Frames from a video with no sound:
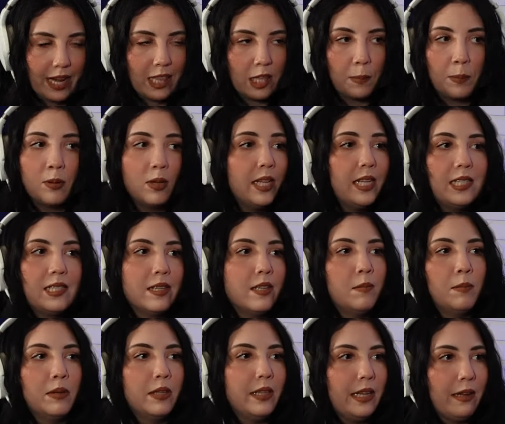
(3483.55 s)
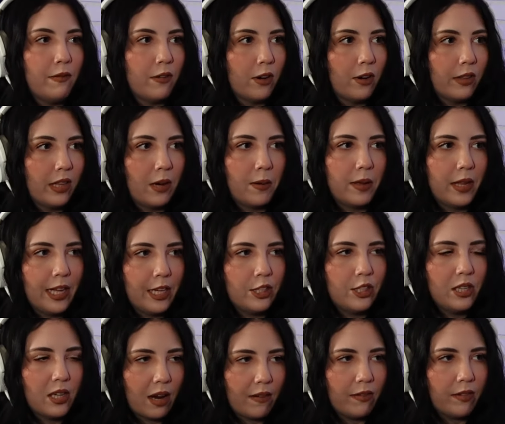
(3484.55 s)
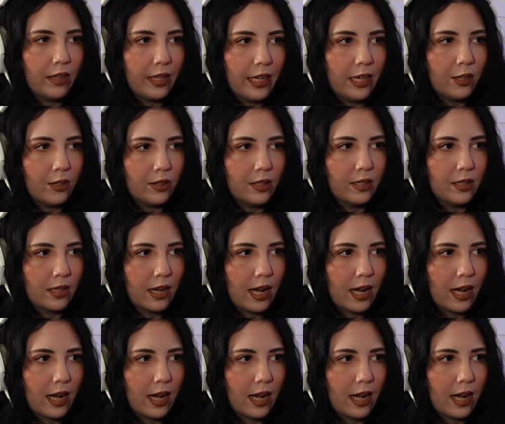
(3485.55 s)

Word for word: and the police didn't believe her. They were like, "She definitely killed this